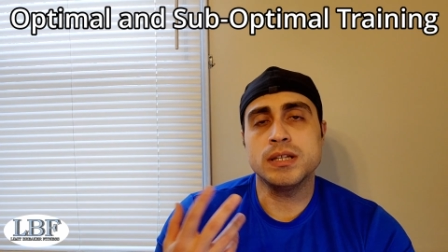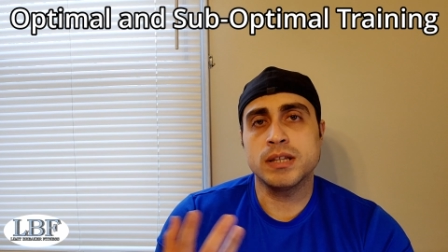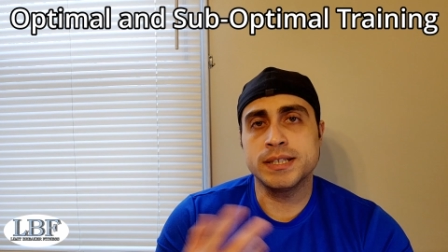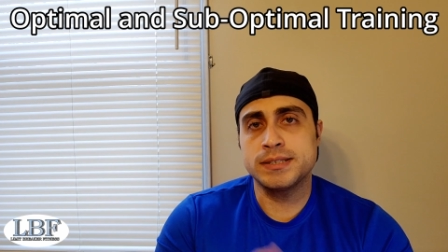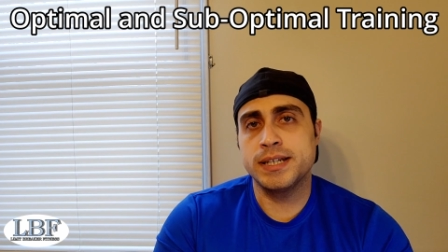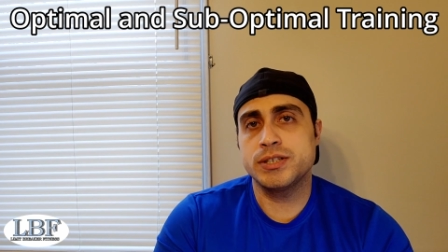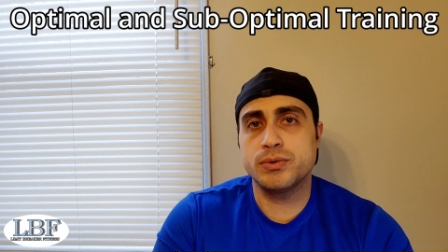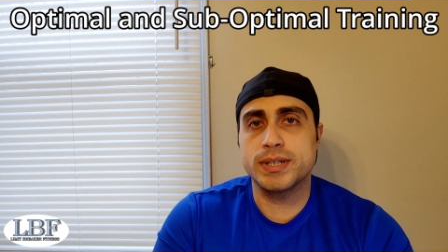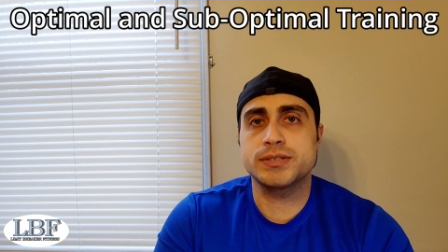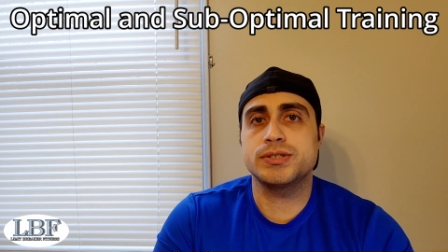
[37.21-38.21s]
Let's take
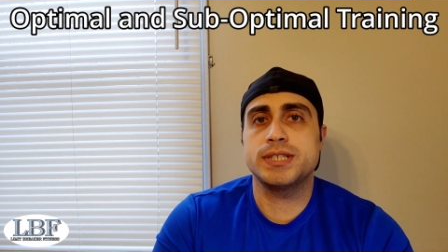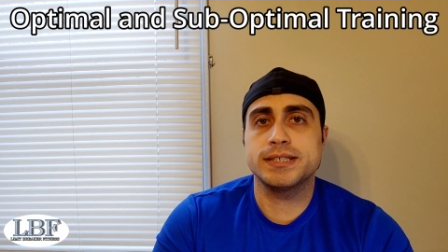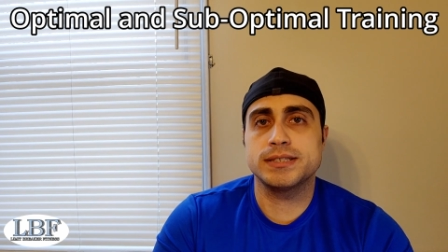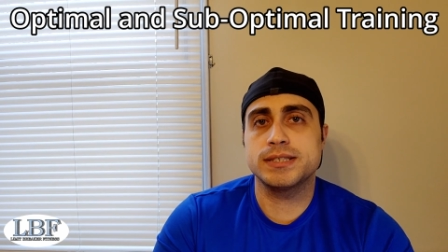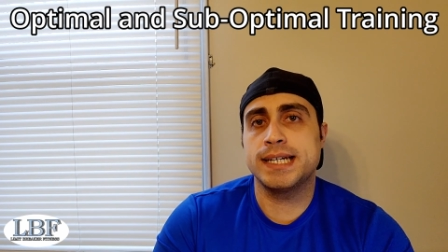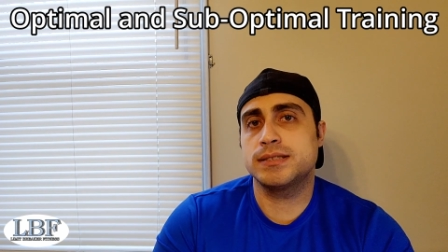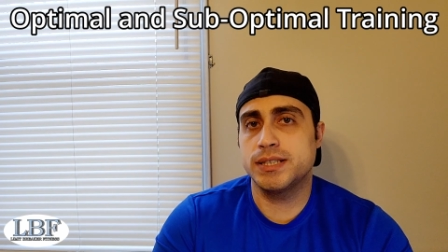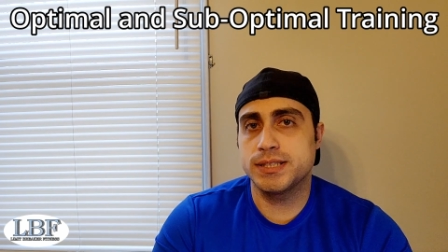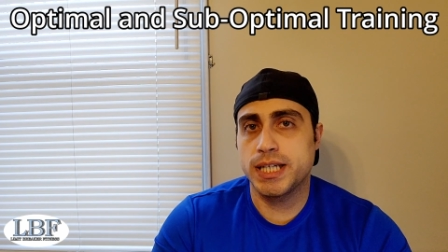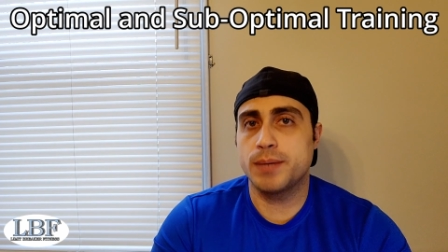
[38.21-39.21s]
two exercises as an
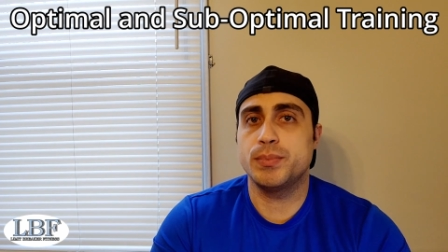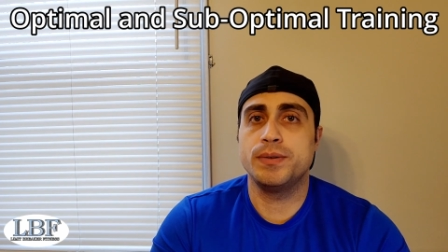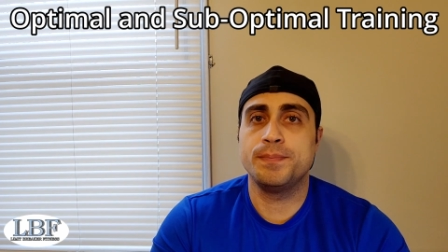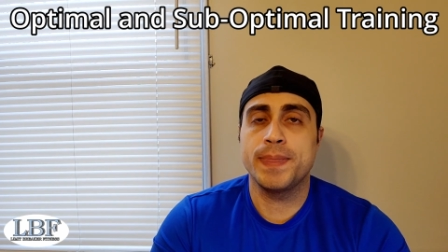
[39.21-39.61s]
example.